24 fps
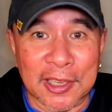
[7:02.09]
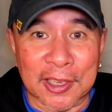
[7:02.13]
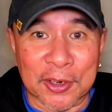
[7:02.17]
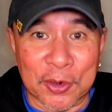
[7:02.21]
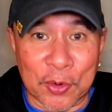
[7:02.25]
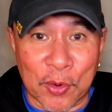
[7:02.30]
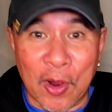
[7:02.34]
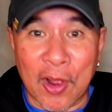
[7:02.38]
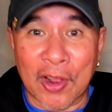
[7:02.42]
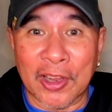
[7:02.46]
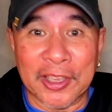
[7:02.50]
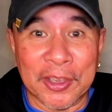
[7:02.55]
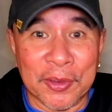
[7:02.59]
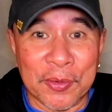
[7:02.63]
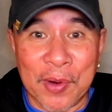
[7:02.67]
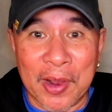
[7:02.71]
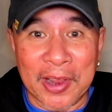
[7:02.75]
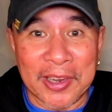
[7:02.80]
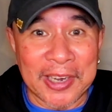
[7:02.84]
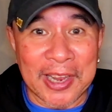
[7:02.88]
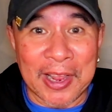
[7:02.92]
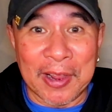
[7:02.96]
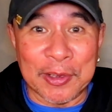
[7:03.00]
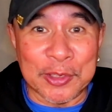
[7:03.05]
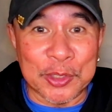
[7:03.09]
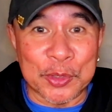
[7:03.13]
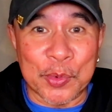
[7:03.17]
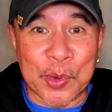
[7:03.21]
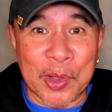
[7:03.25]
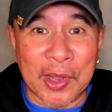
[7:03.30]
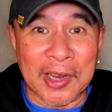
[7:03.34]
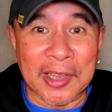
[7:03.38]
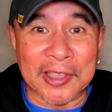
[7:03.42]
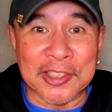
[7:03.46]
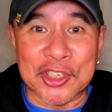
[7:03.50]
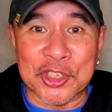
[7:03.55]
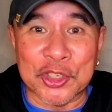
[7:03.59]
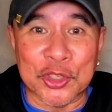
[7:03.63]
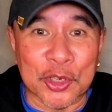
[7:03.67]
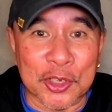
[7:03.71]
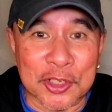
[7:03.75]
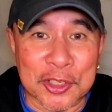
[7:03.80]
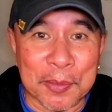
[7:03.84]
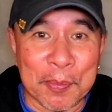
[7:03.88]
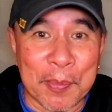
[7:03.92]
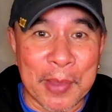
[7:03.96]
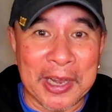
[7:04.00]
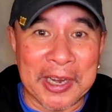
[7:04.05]
groggy right now as well. I just took
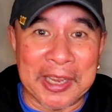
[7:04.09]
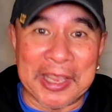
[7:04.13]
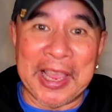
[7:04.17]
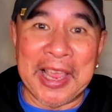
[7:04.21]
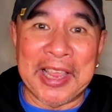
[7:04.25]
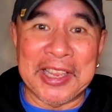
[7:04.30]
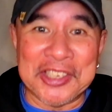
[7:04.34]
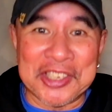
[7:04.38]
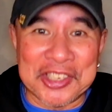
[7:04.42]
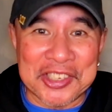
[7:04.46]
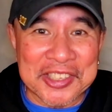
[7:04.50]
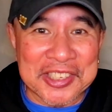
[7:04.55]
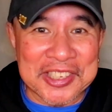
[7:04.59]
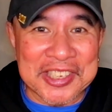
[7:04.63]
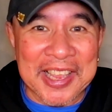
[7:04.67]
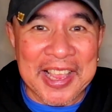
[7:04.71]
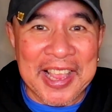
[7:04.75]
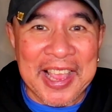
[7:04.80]
some medications.